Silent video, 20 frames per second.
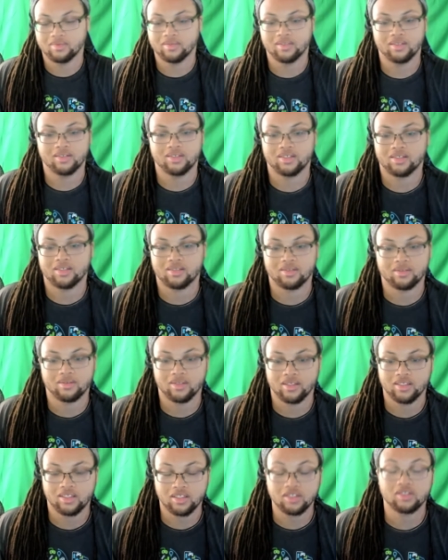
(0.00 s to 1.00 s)
It's
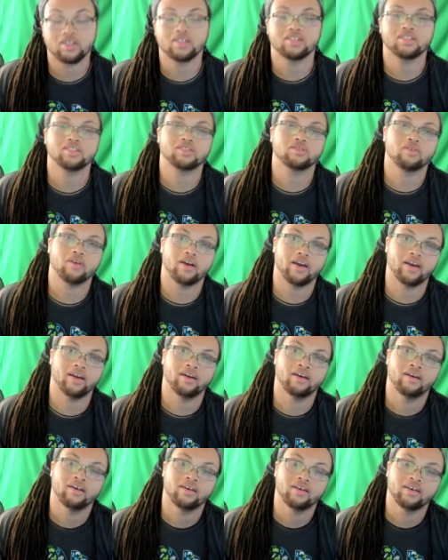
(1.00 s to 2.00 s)
just great.
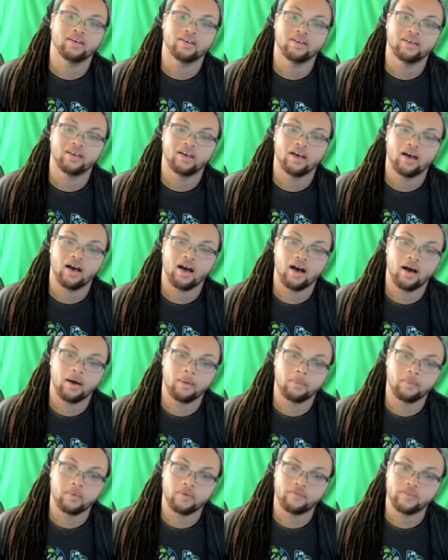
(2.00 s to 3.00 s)

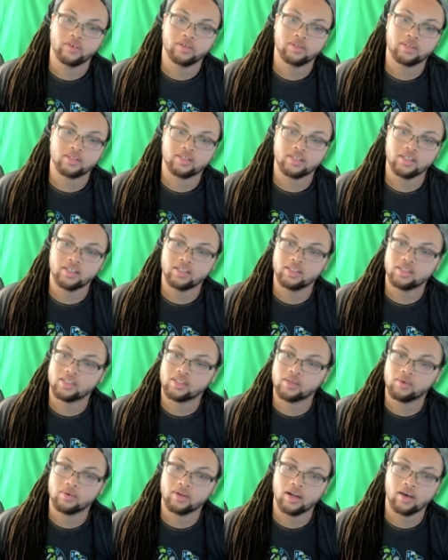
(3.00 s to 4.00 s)
If you see
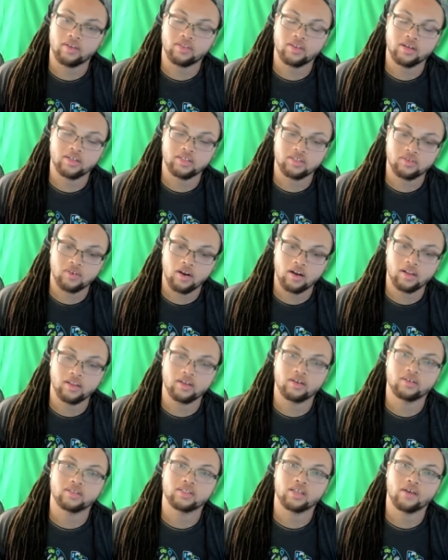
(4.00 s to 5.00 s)
someone out there
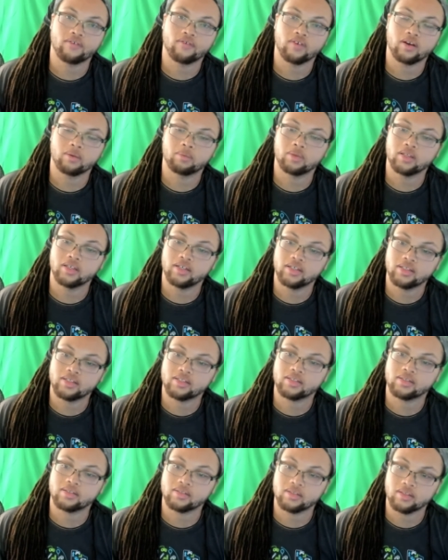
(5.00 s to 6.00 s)
struggling or suffering,
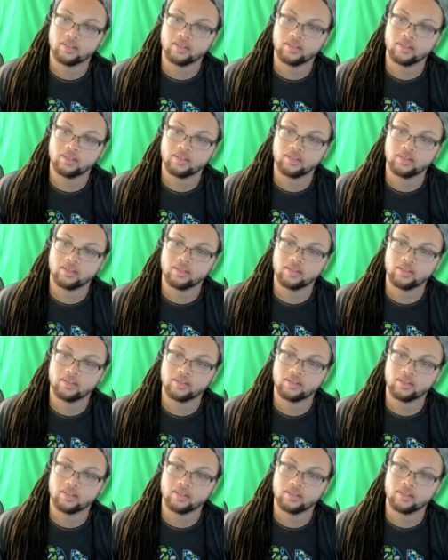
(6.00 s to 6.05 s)
please,